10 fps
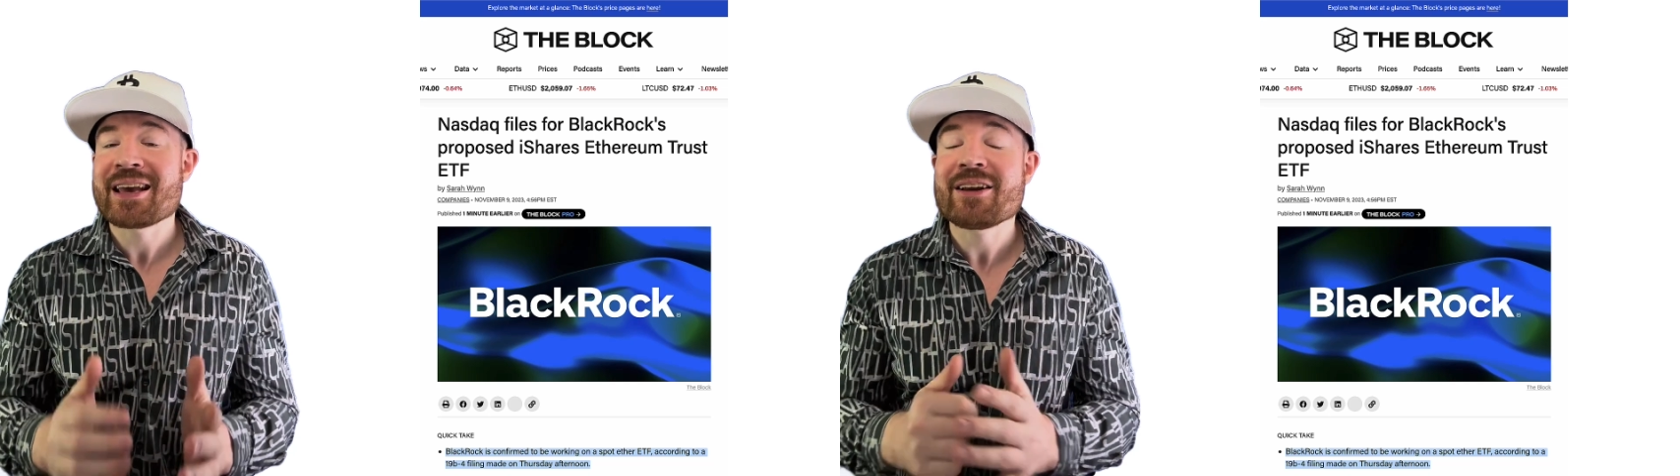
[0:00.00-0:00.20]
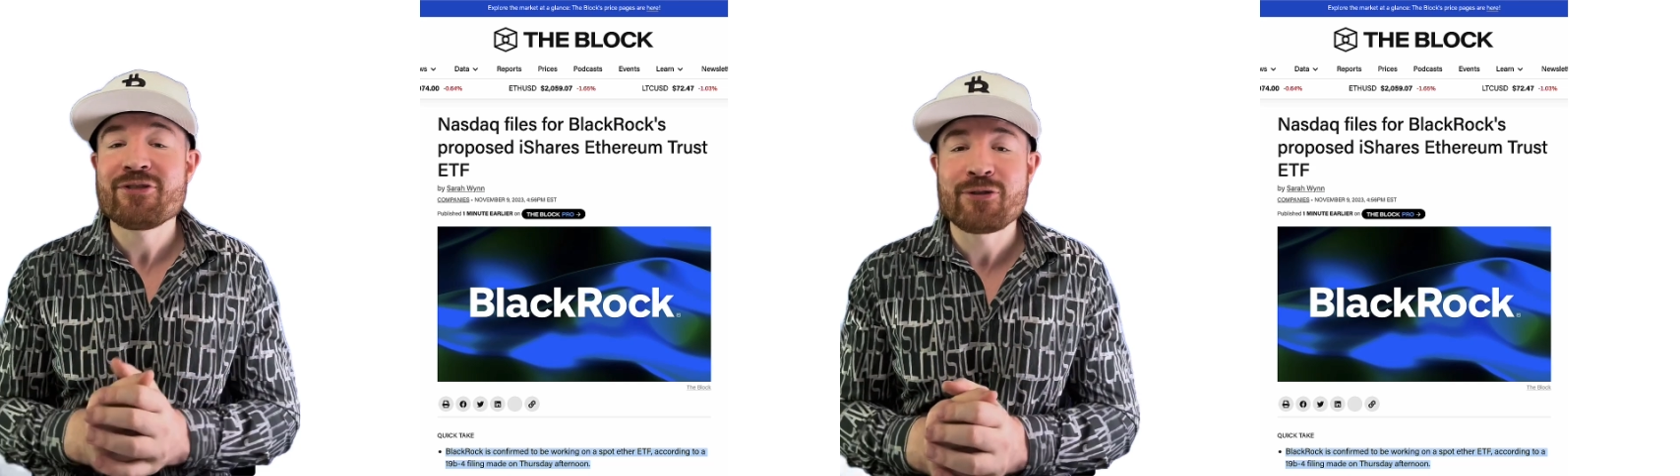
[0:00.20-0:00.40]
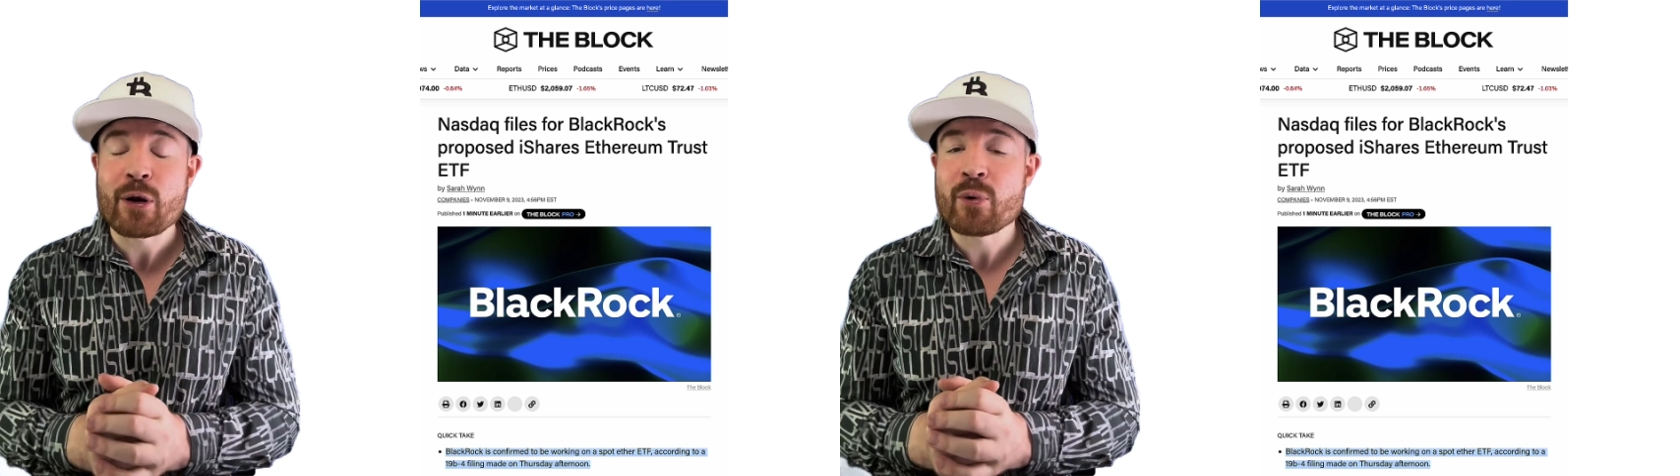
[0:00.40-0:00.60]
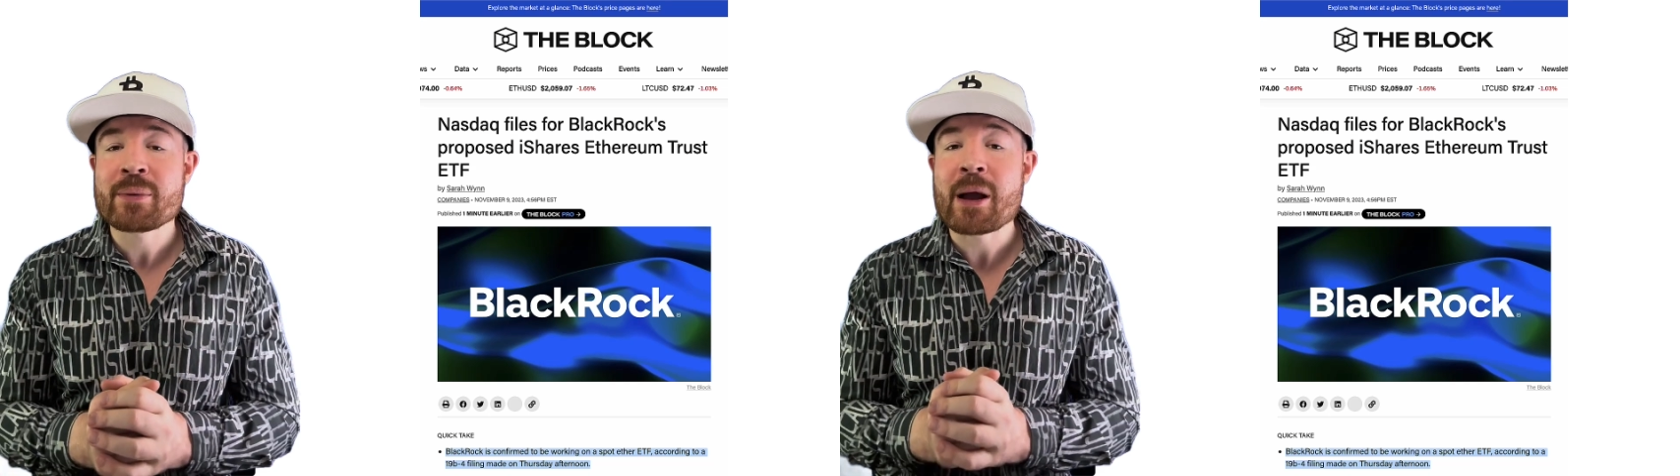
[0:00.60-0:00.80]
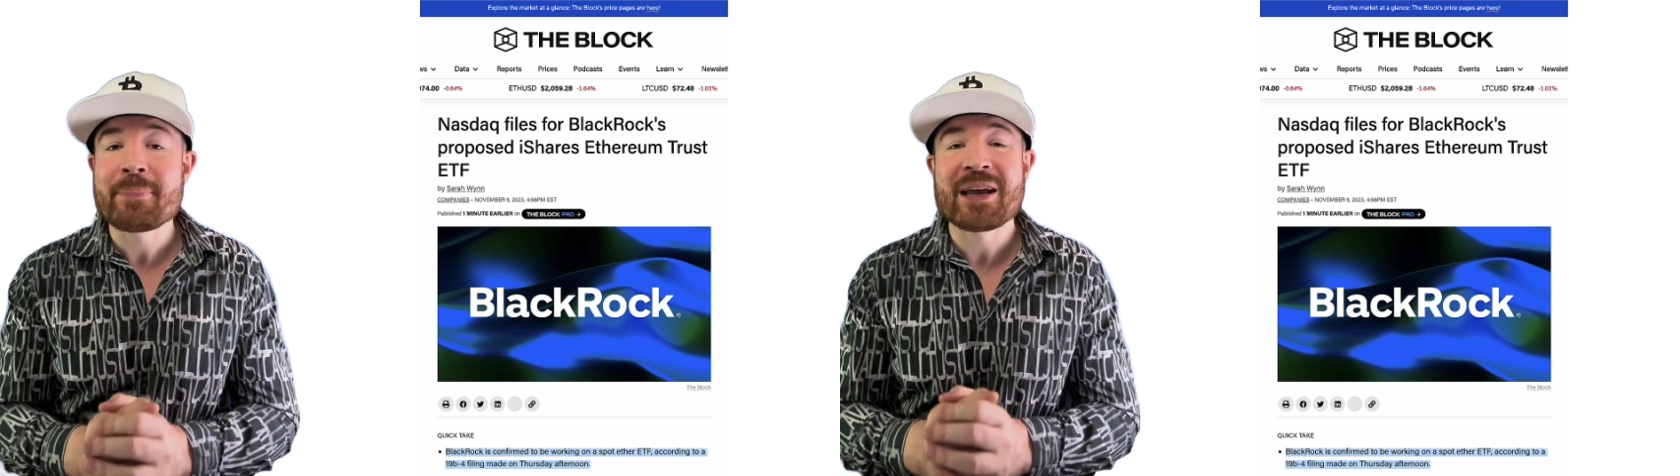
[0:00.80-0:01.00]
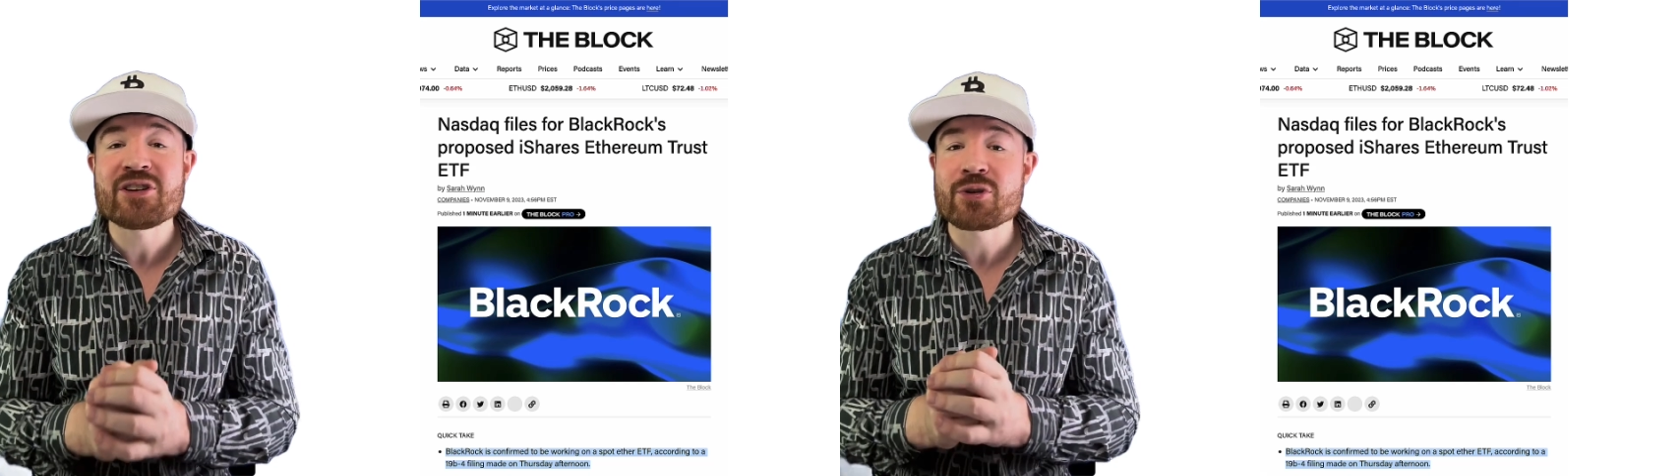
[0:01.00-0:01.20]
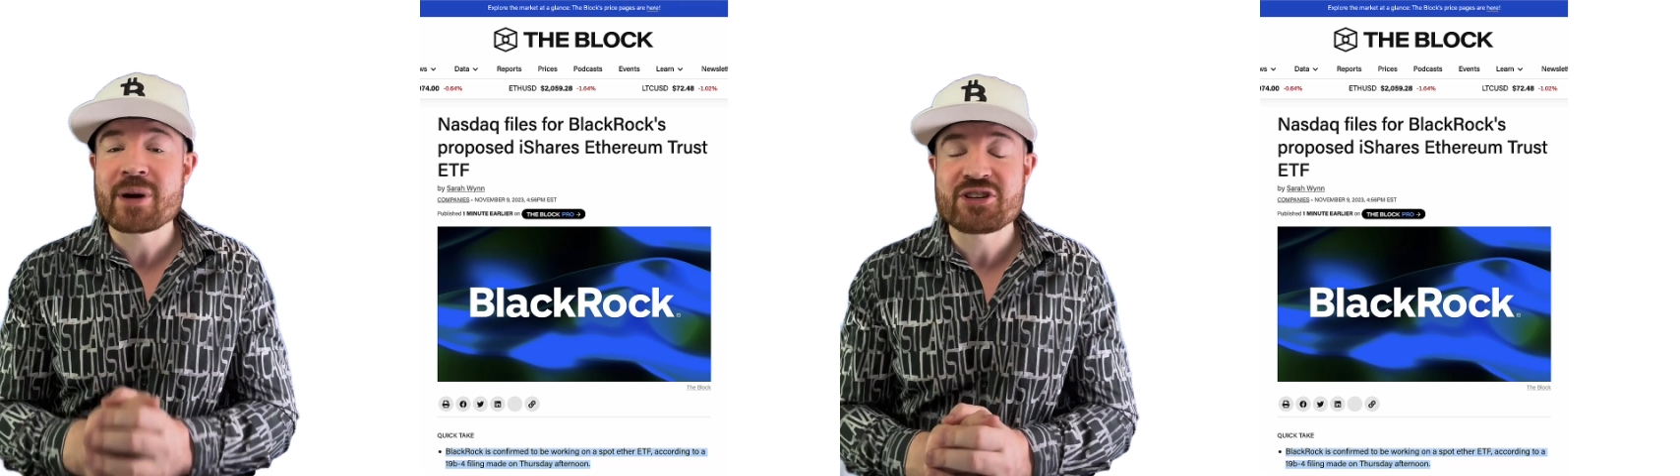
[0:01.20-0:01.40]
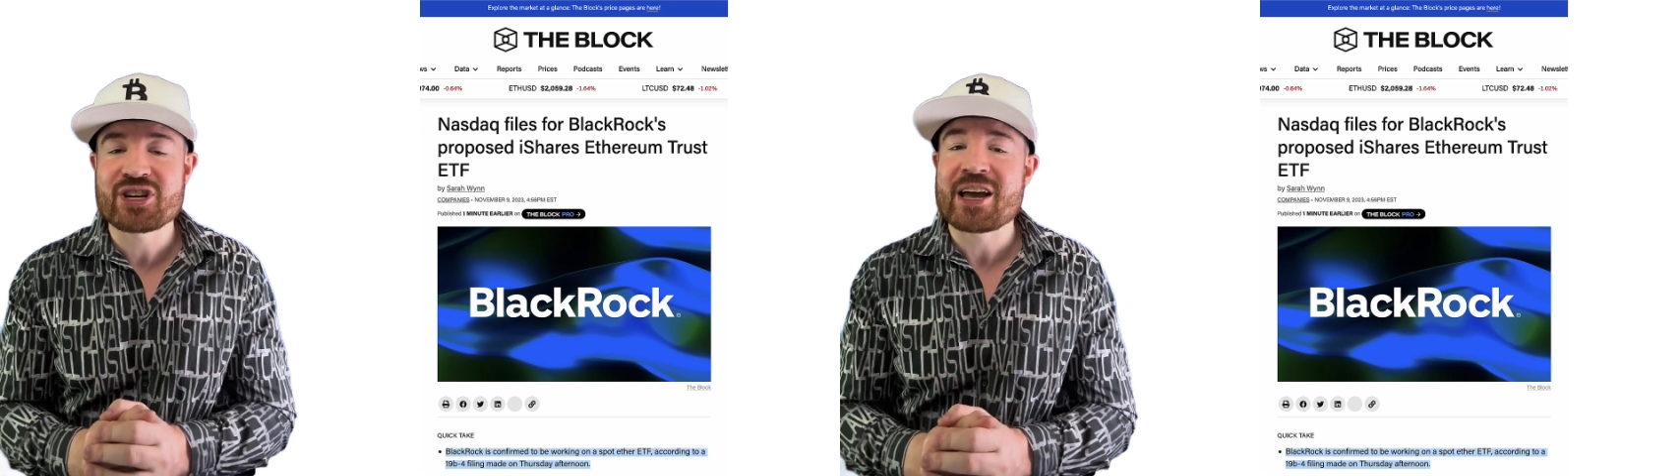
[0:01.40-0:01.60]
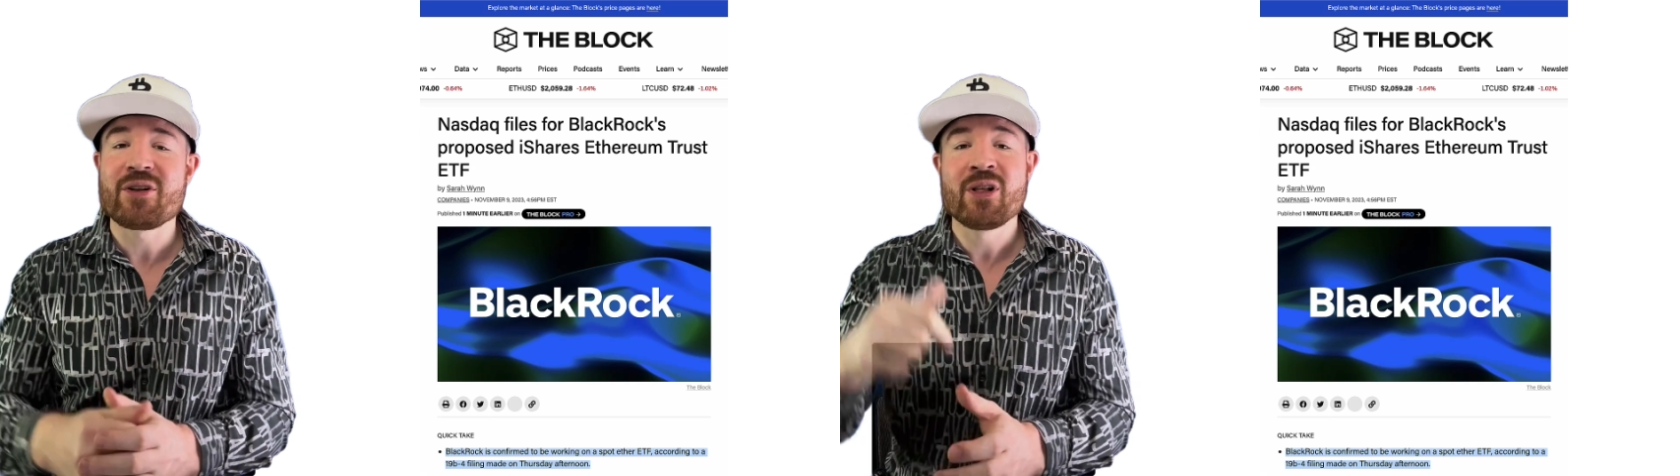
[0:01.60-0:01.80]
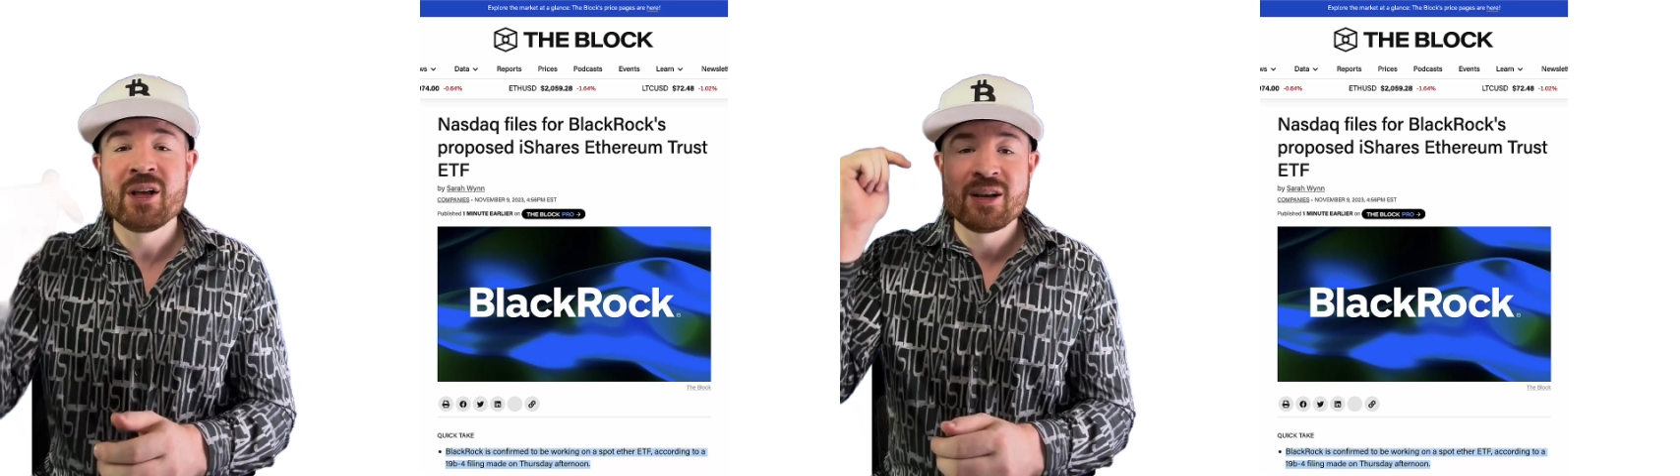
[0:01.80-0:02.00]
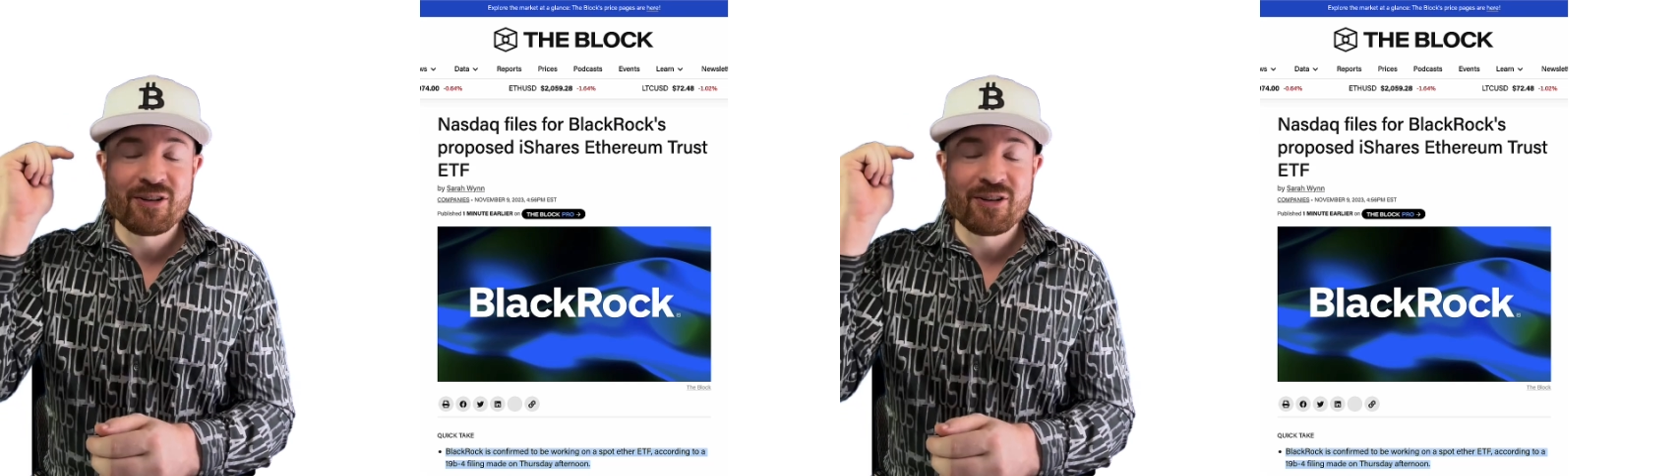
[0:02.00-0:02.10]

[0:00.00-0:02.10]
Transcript: yet following my page or my channel,